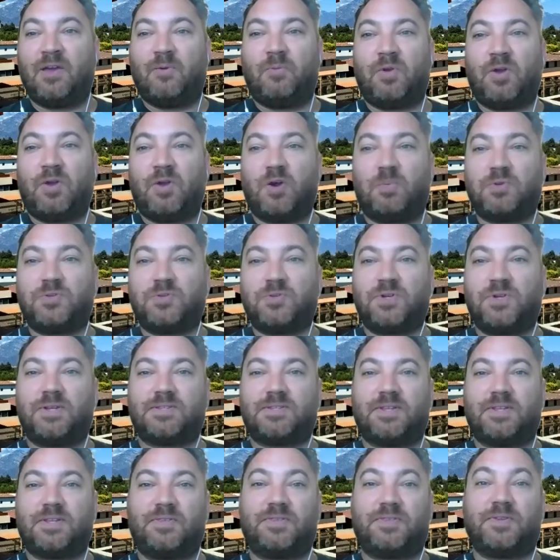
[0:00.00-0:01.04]
We hope you join
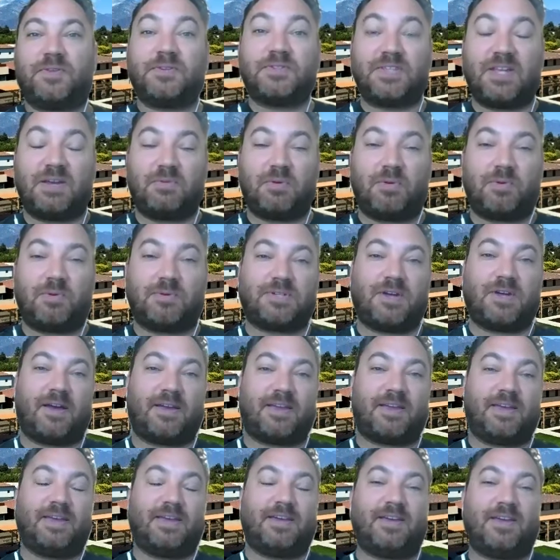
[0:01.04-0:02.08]
us on Thursday, where we're
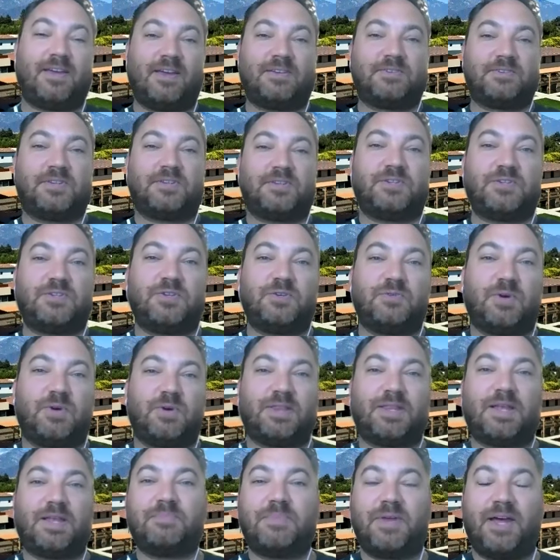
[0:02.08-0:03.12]
talking to two
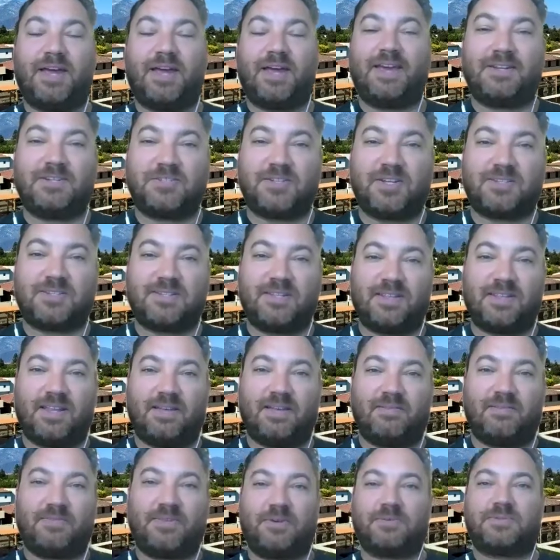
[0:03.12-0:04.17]
alumni, Justin
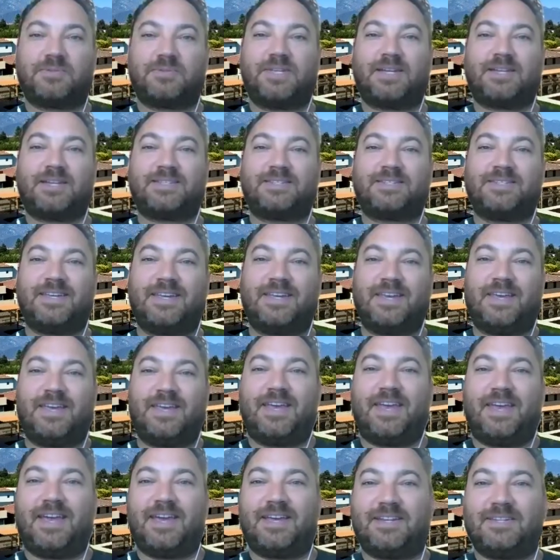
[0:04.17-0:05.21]
Levitt, oh six,
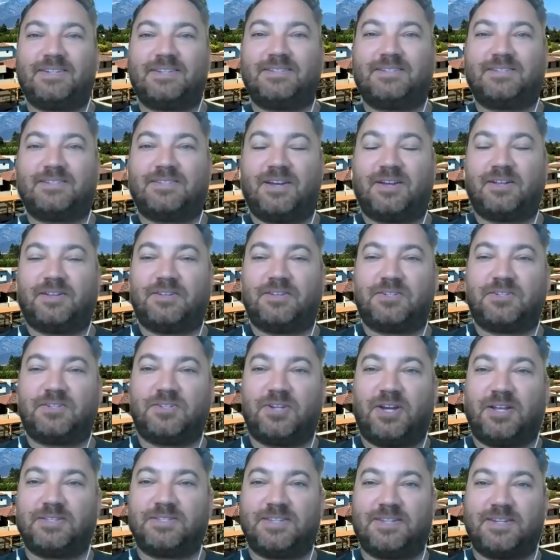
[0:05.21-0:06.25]
and Douglas
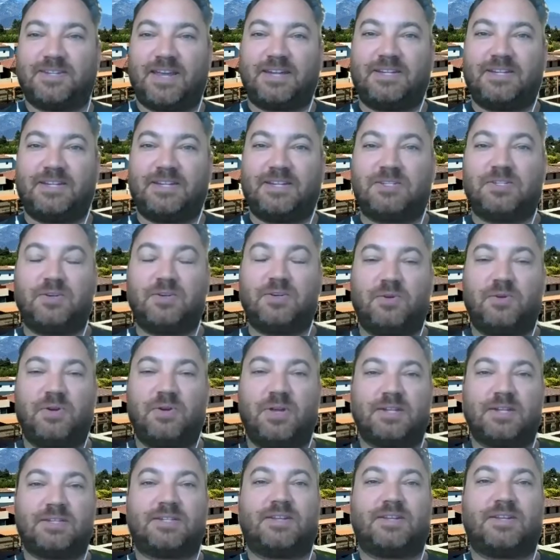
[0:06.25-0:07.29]
Johnson, ninety-two,
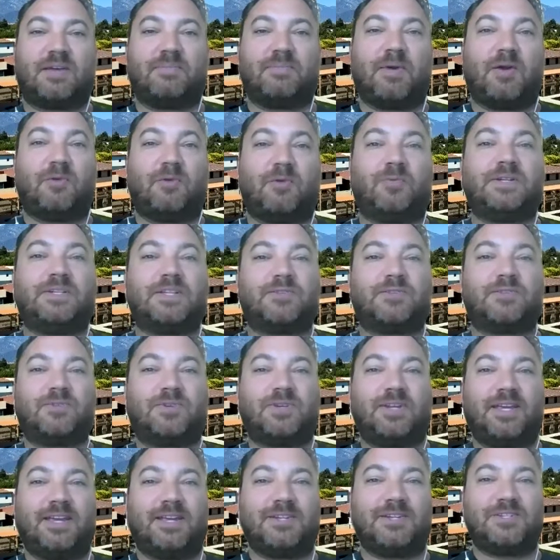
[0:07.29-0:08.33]
talk about
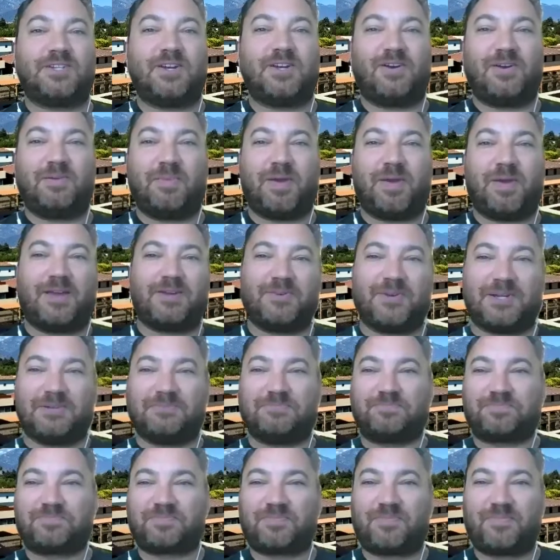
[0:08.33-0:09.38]
redistricting and
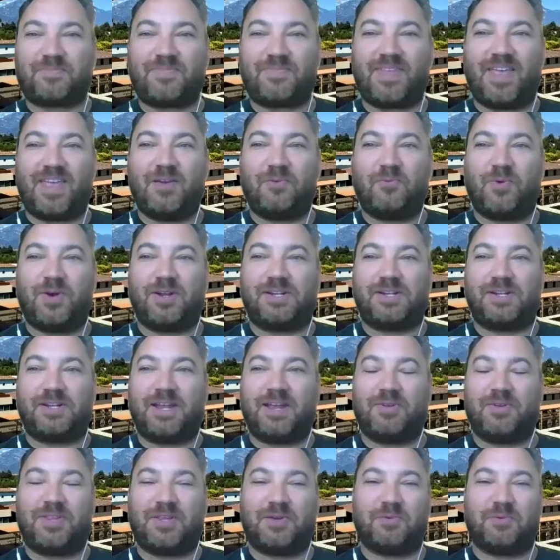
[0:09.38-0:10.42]
gerrymandering and what
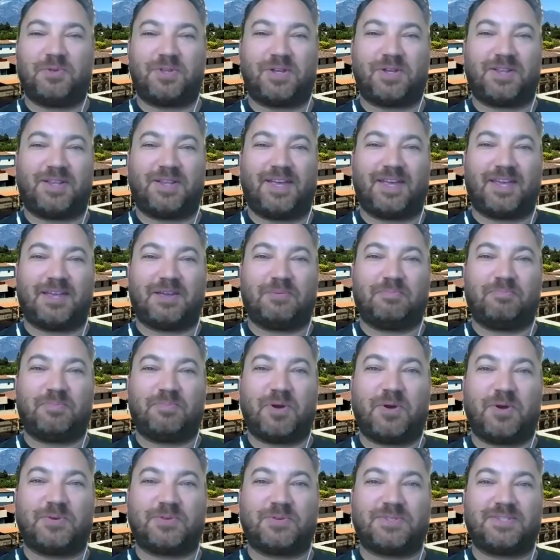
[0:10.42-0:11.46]
everything will look like
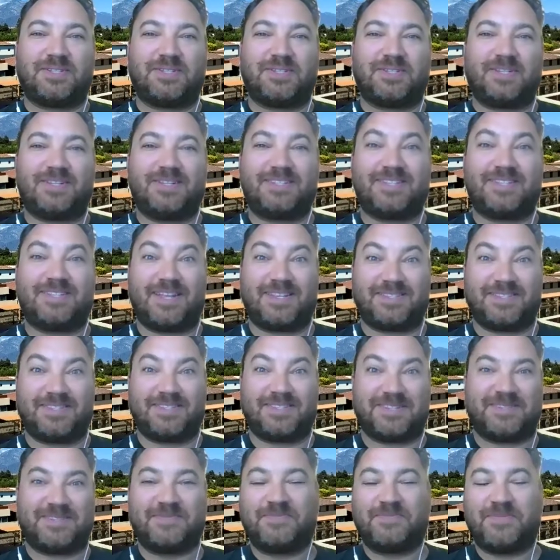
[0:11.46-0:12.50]

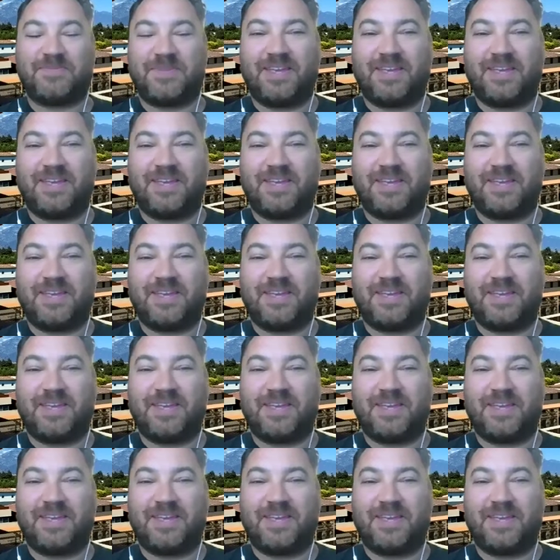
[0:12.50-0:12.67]
post-census.